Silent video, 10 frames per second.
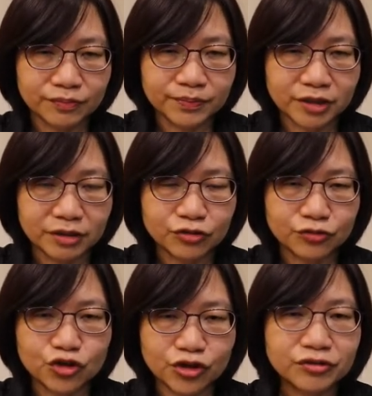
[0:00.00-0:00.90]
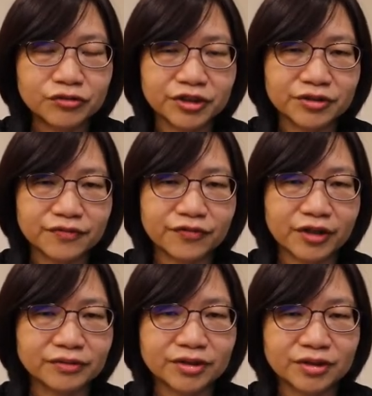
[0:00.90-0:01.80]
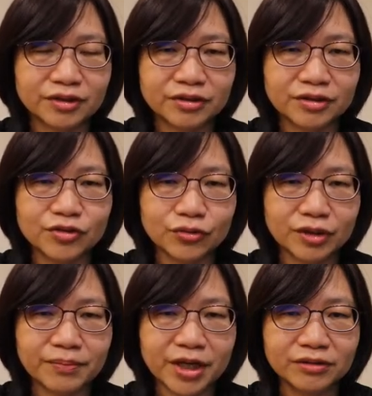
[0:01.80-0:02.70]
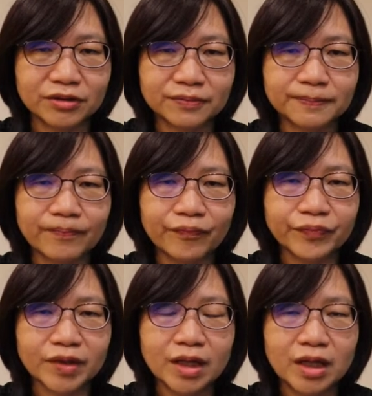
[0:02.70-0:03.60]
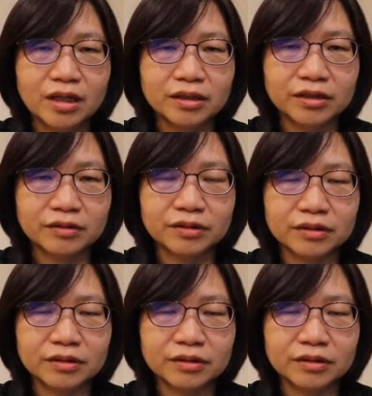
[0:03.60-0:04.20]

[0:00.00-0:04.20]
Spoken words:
to generate from the solar panel. The